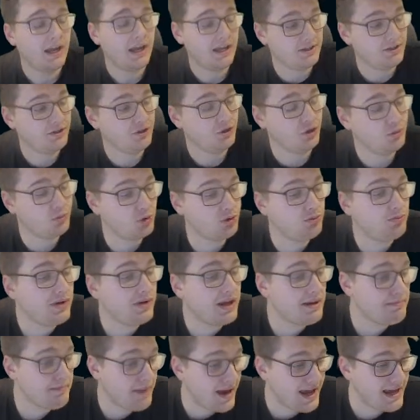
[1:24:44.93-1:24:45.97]
and you would
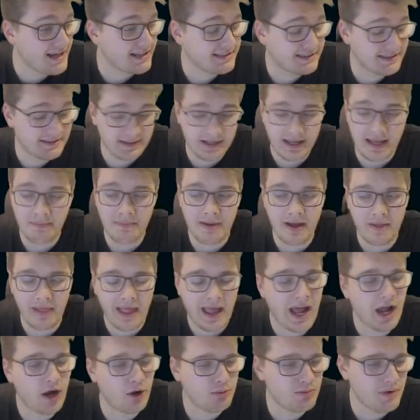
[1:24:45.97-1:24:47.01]
be amazed about
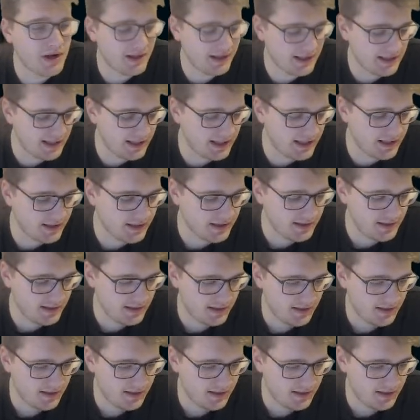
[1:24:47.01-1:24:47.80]
how many